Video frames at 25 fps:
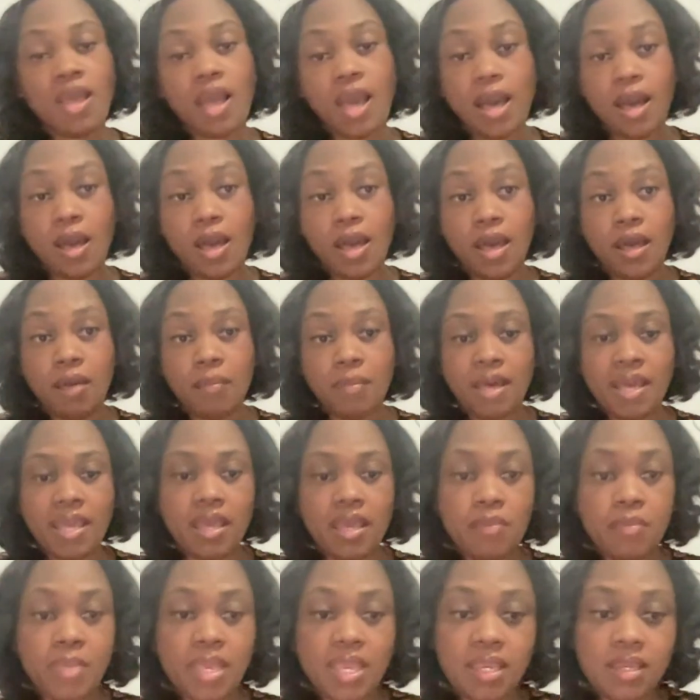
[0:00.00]
I
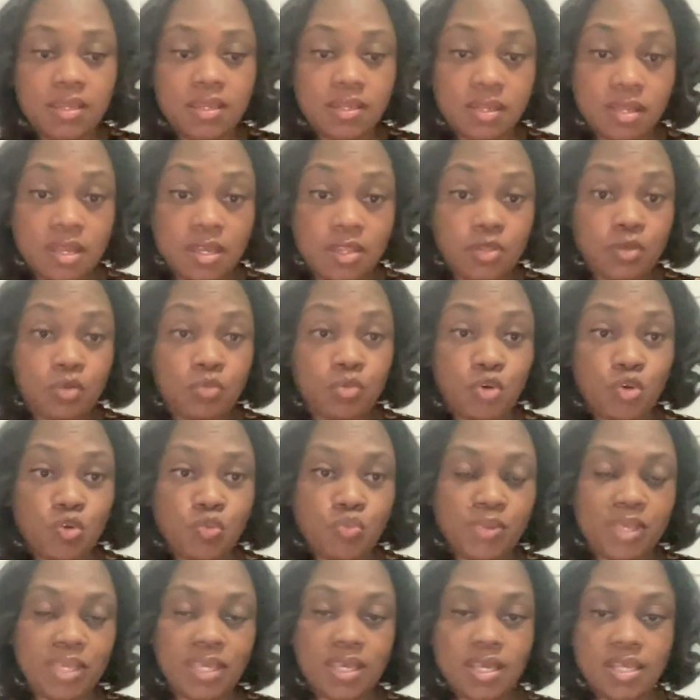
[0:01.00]
am making another
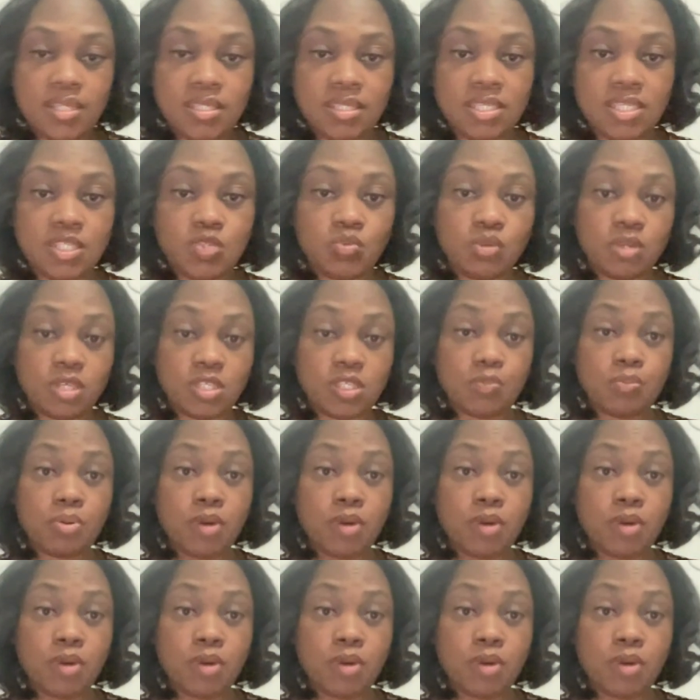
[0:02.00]
group because this one is